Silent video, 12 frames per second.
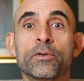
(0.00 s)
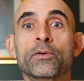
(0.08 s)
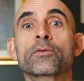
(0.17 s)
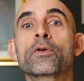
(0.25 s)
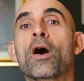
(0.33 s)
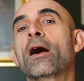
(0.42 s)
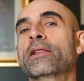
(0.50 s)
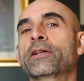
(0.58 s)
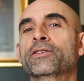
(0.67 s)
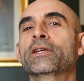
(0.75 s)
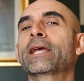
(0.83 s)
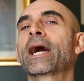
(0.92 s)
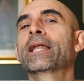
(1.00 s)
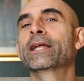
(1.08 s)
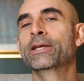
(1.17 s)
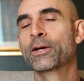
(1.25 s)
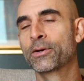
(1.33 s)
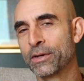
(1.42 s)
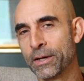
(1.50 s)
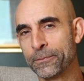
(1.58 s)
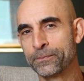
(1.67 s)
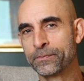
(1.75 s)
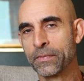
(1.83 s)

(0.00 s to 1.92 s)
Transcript: through knowledge, jnana yoga.